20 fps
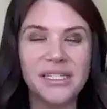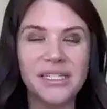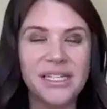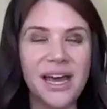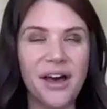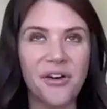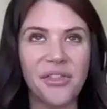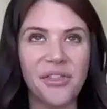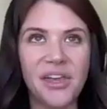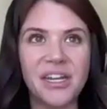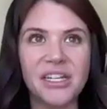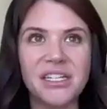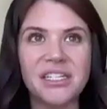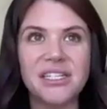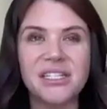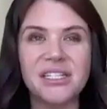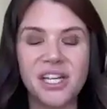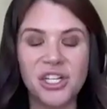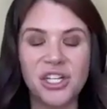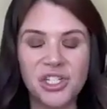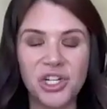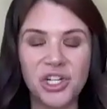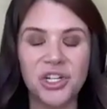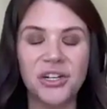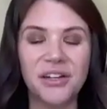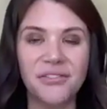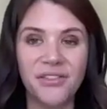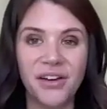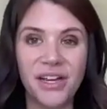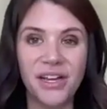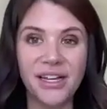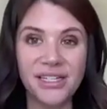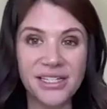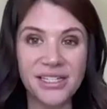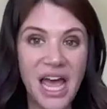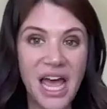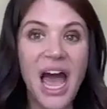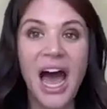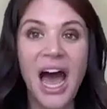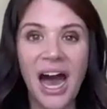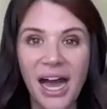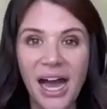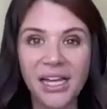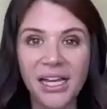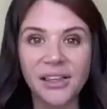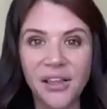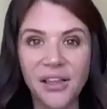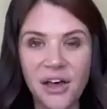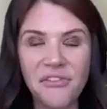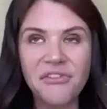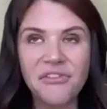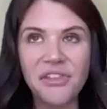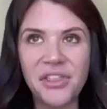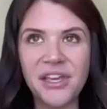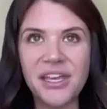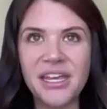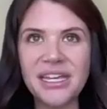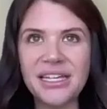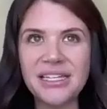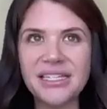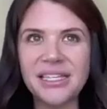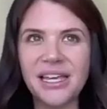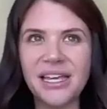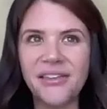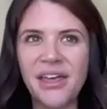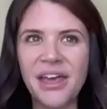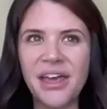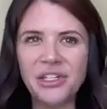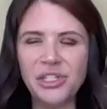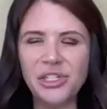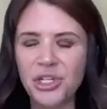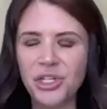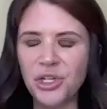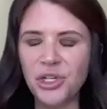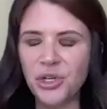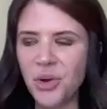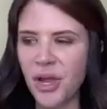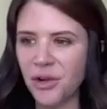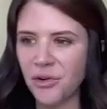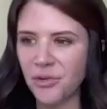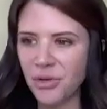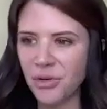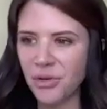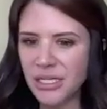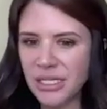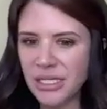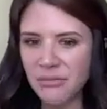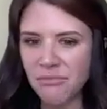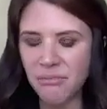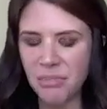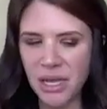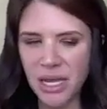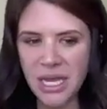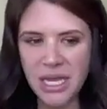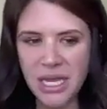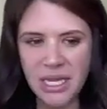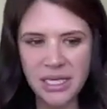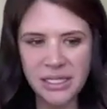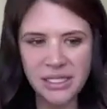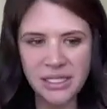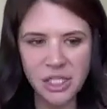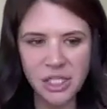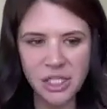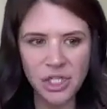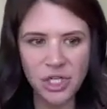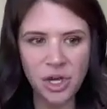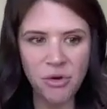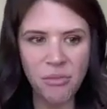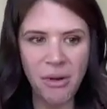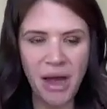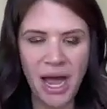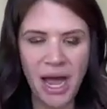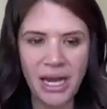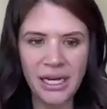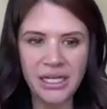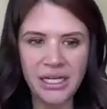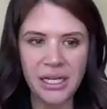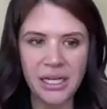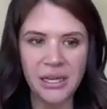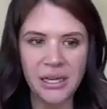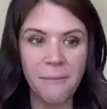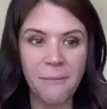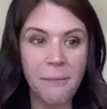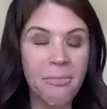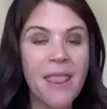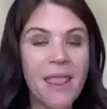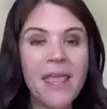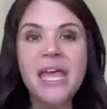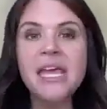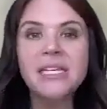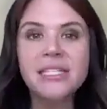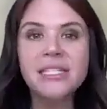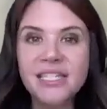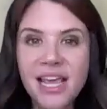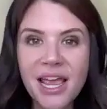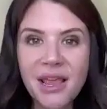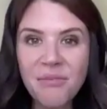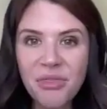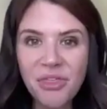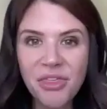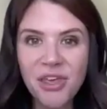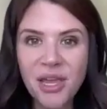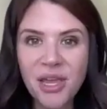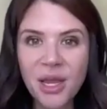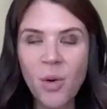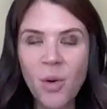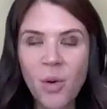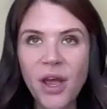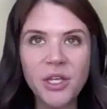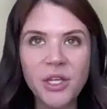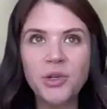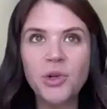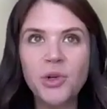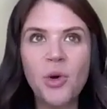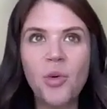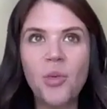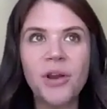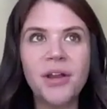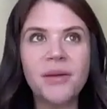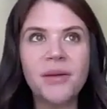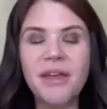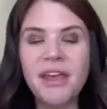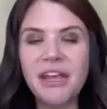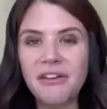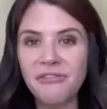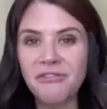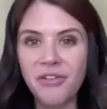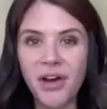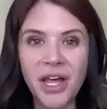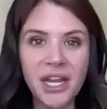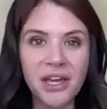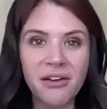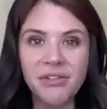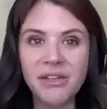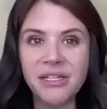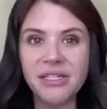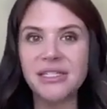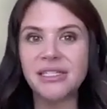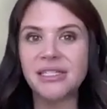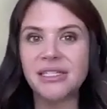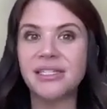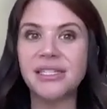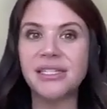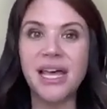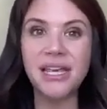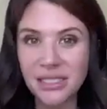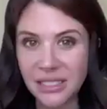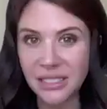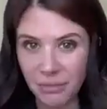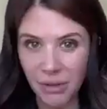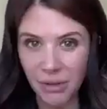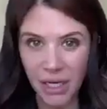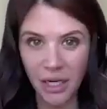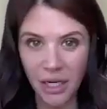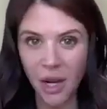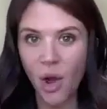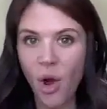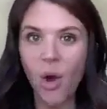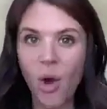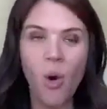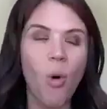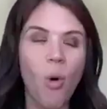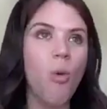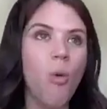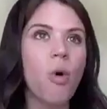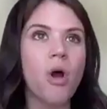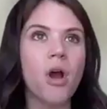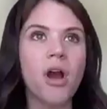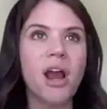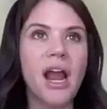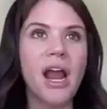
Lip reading: a doubt, that is such good advice. I loved that he said that too. And a reason being, he said, behind it, same thing why you don't want to make fun of a Zestimate or